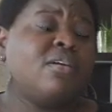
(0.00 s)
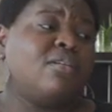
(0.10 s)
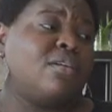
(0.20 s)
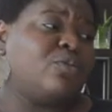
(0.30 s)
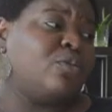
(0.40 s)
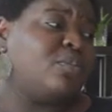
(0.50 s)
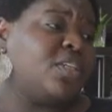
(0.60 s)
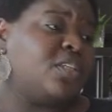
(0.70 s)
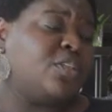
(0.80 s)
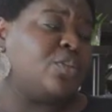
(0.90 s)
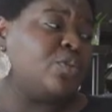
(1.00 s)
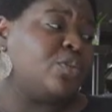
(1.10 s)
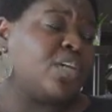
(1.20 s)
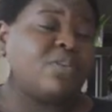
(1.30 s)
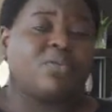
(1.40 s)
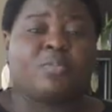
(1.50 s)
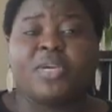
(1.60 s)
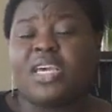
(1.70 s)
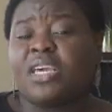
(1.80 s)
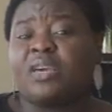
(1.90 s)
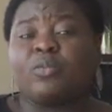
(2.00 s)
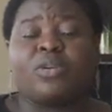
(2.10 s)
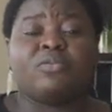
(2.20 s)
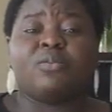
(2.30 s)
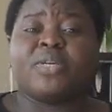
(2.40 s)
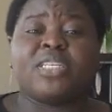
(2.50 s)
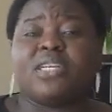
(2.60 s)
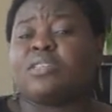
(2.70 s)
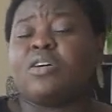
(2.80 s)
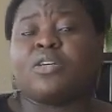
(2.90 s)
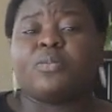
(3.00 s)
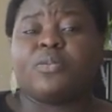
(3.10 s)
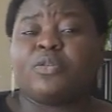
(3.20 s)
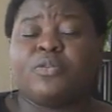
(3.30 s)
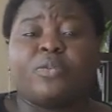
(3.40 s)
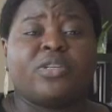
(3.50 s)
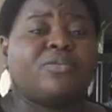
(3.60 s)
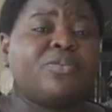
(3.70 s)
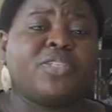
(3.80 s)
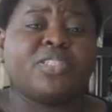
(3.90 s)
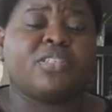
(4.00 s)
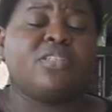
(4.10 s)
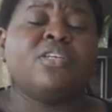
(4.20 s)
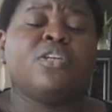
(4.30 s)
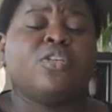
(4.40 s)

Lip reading: God forbid, you have to pay whatever money at the hospital for whatever reason.